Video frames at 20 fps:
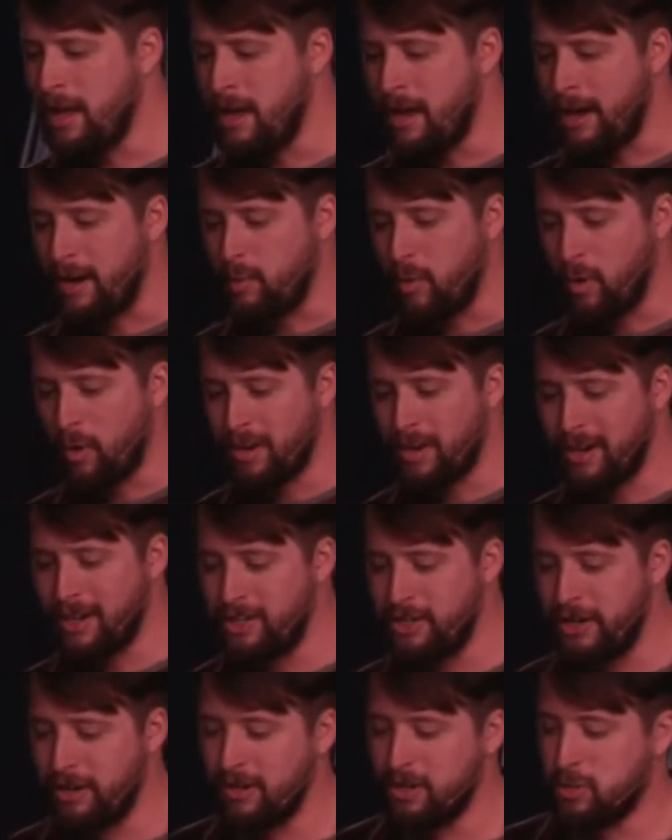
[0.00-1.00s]
And what we're going to
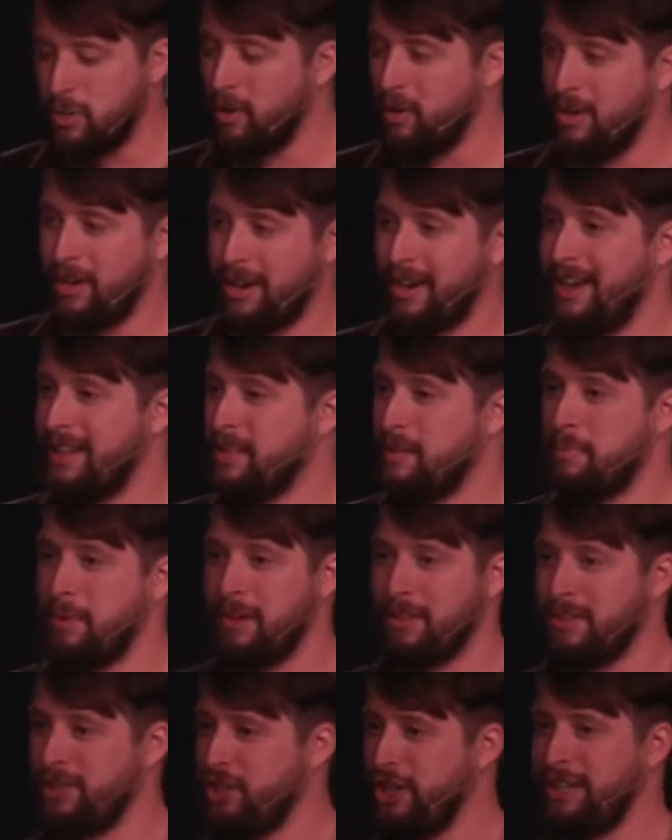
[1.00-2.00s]
do is we're looking at the birth
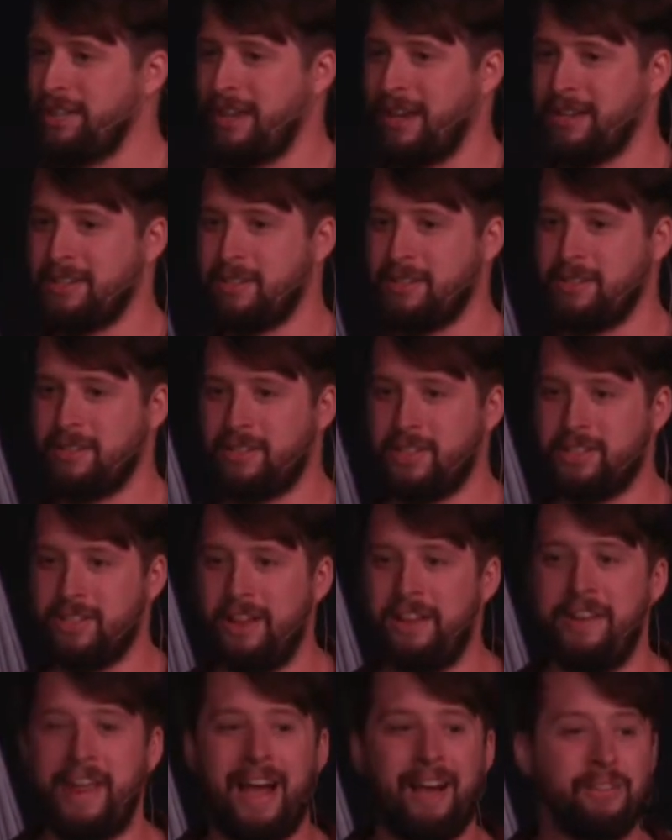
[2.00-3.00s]
of Jesus, this
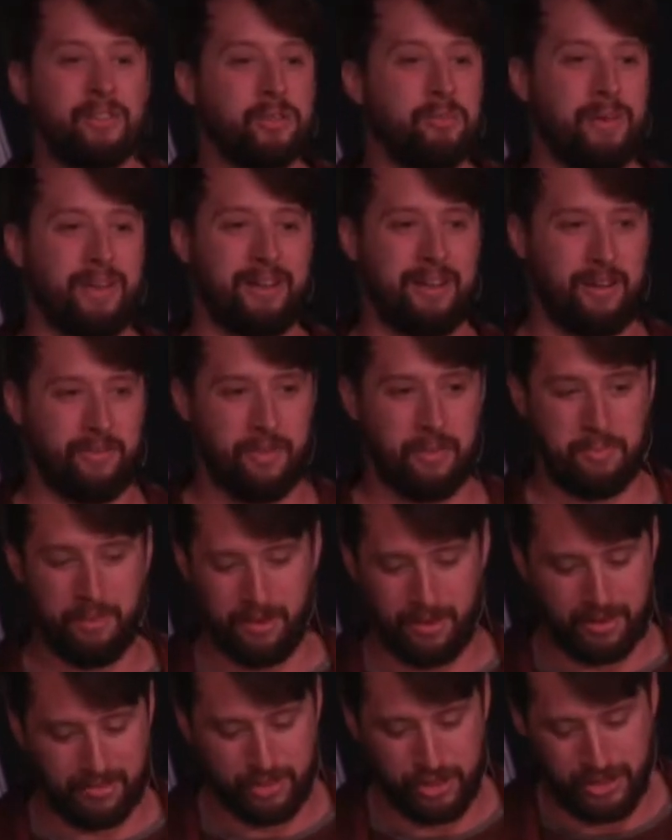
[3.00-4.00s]
announcement of the birth
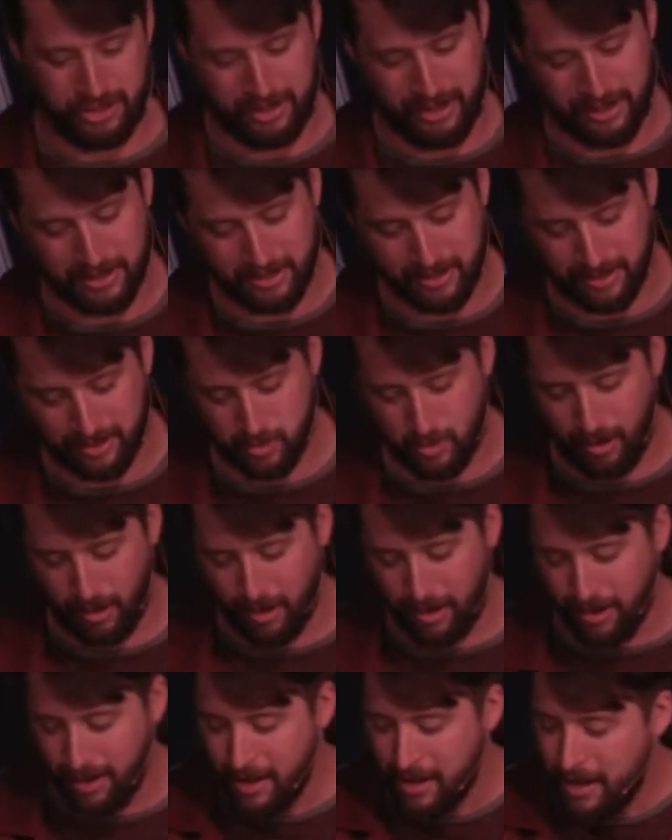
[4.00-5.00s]
of Jesus as well.
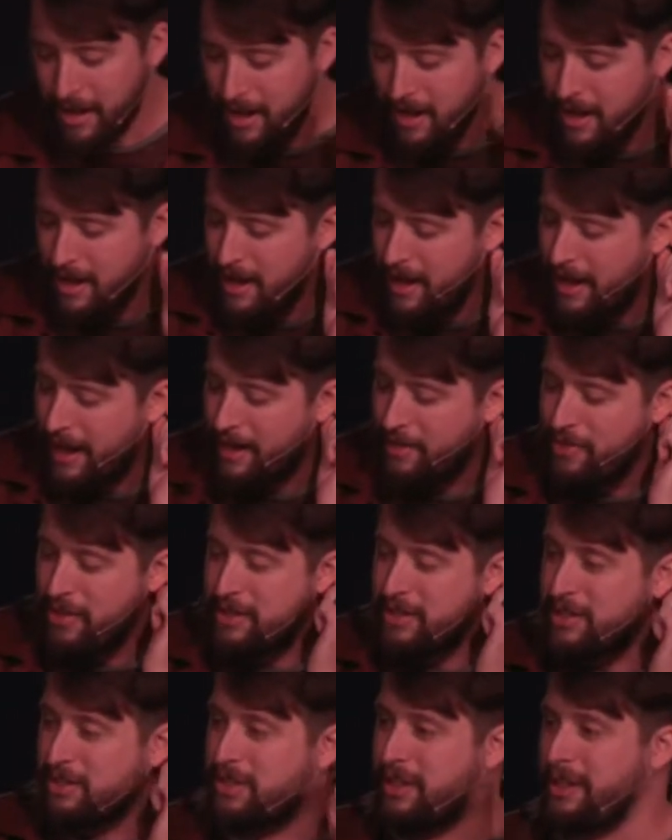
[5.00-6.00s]
And this
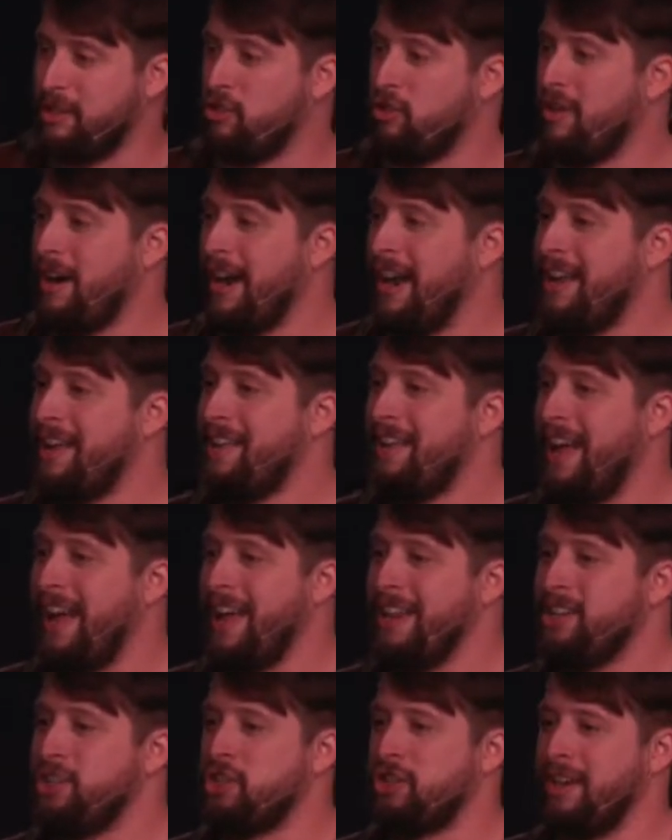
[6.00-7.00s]
is the grand
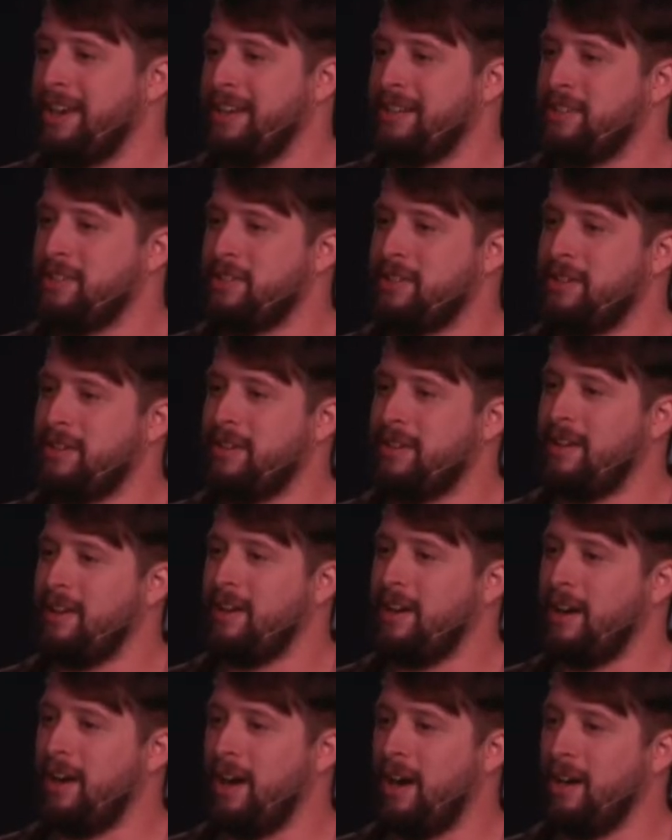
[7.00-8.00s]
entrance
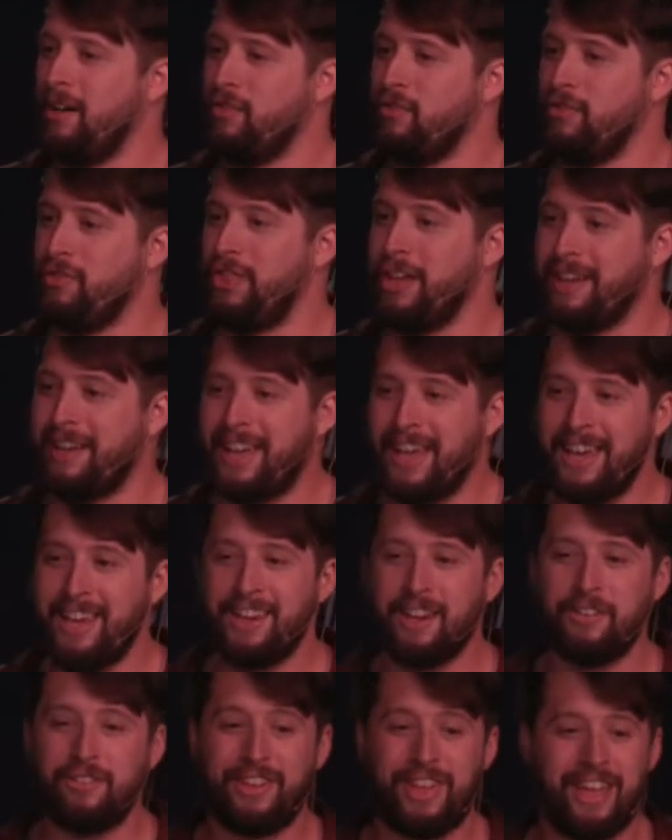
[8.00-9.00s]
of the King
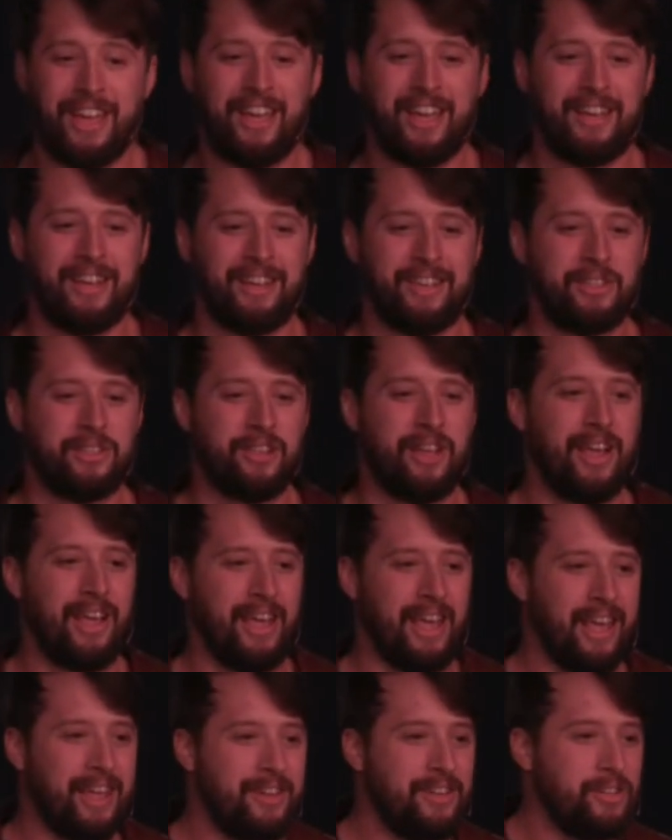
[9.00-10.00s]
of Kings
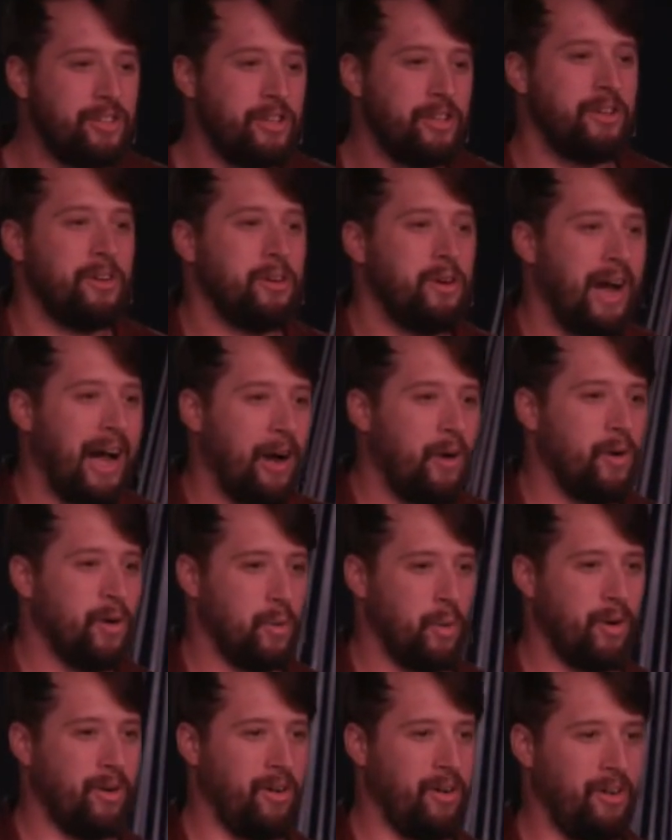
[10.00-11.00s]
into our
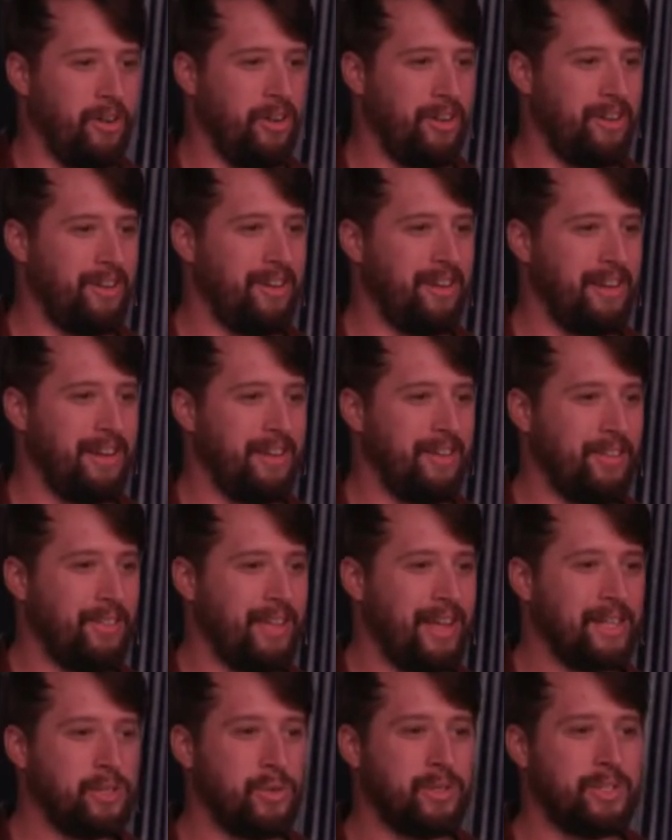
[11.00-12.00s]
world. That's what's